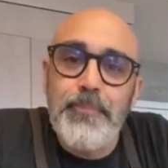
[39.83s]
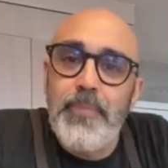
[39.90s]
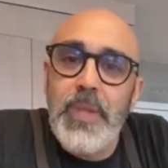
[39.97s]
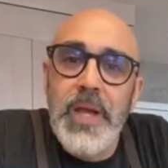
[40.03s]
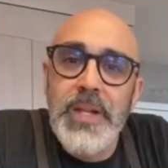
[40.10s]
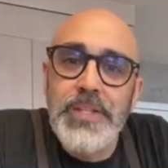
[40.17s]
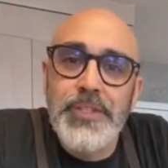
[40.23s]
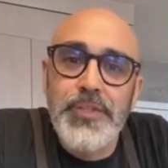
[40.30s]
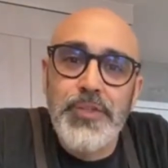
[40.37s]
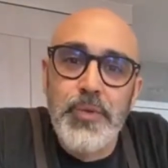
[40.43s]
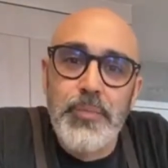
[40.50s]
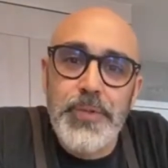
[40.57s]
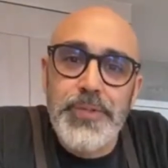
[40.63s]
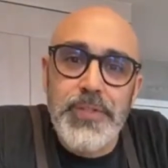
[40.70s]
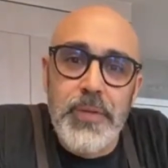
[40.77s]
And it's super
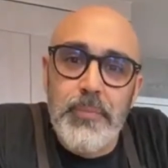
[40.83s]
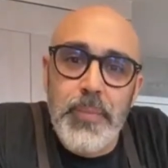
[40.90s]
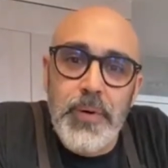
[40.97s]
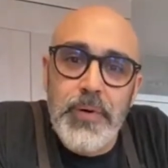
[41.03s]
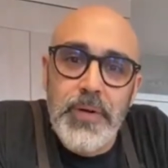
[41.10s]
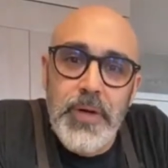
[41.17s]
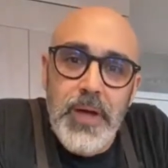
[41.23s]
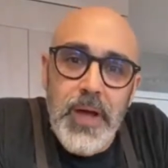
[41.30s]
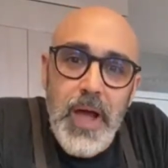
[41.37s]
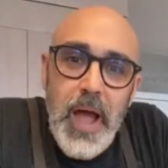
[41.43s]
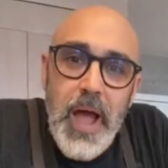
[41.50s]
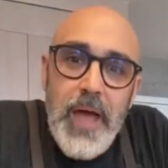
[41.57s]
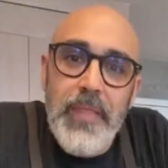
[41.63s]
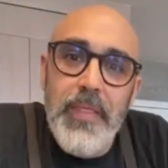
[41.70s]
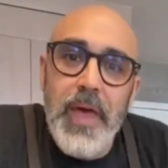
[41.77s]
simple.
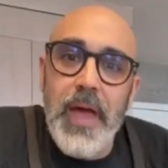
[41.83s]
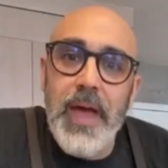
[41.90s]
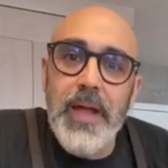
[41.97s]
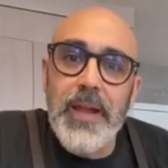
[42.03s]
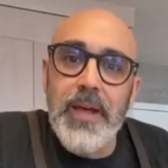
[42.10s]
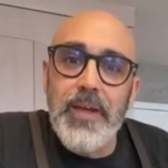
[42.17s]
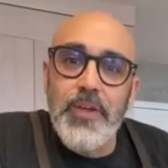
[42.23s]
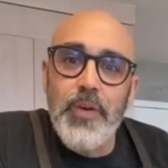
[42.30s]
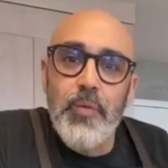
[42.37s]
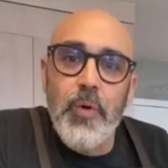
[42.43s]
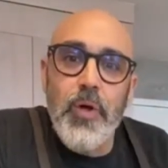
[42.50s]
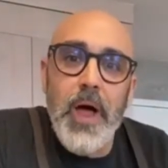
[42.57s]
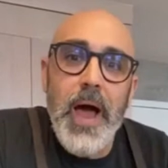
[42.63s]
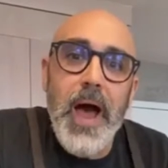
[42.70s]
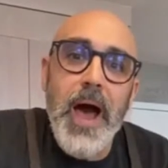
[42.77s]
And then you will
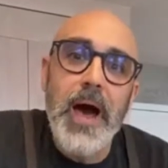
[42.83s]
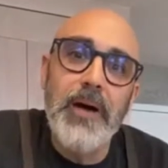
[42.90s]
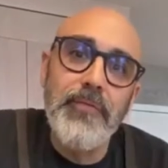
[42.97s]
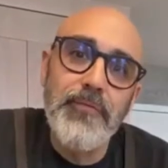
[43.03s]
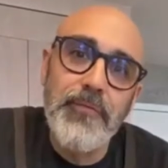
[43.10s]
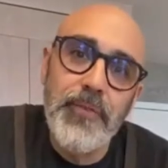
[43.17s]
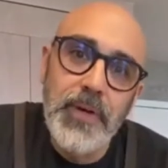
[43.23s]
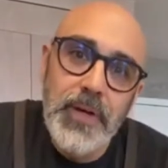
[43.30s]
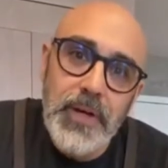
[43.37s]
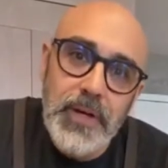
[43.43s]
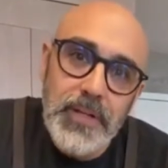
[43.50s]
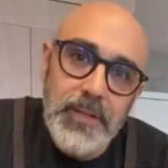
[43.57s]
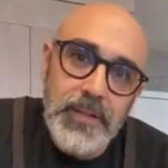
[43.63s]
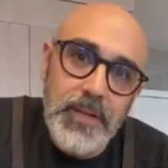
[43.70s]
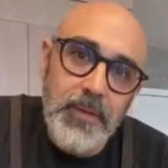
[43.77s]
have
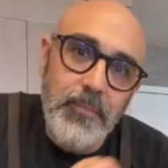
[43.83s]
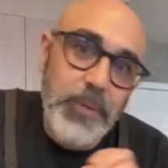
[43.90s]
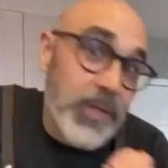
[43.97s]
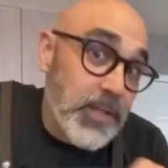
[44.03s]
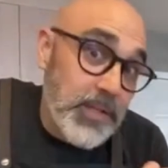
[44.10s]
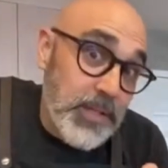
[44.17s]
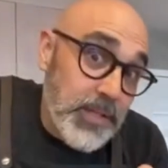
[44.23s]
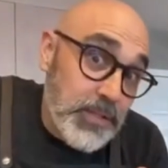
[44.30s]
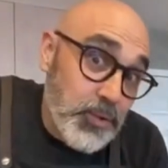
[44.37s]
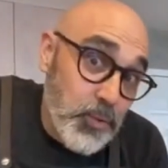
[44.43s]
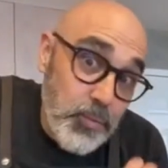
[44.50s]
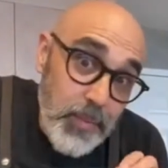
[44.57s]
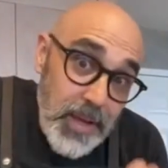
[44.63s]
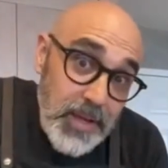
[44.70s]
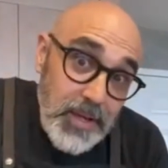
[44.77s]
the ability to
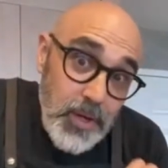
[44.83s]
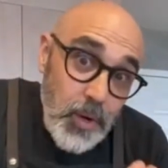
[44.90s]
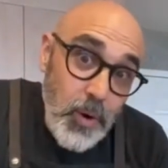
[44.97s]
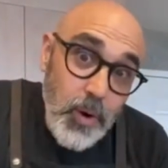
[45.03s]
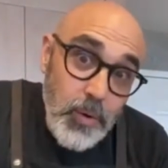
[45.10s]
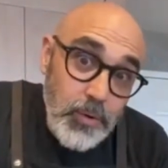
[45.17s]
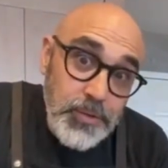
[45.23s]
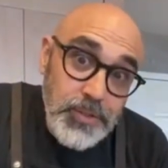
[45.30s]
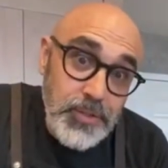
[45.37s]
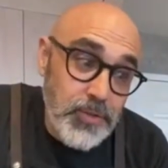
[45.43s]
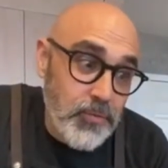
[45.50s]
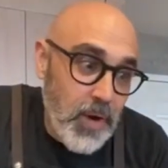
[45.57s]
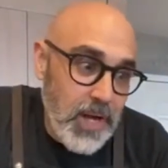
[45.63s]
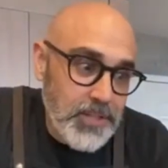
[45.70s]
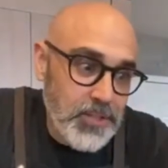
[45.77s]
make your own
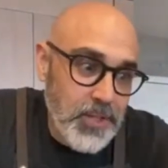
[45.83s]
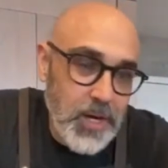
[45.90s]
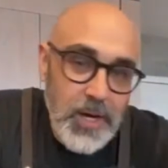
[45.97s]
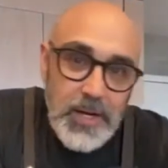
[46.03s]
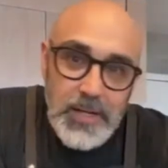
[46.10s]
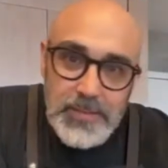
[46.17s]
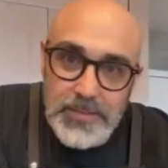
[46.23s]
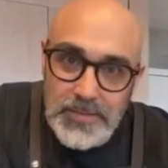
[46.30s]
Sriracha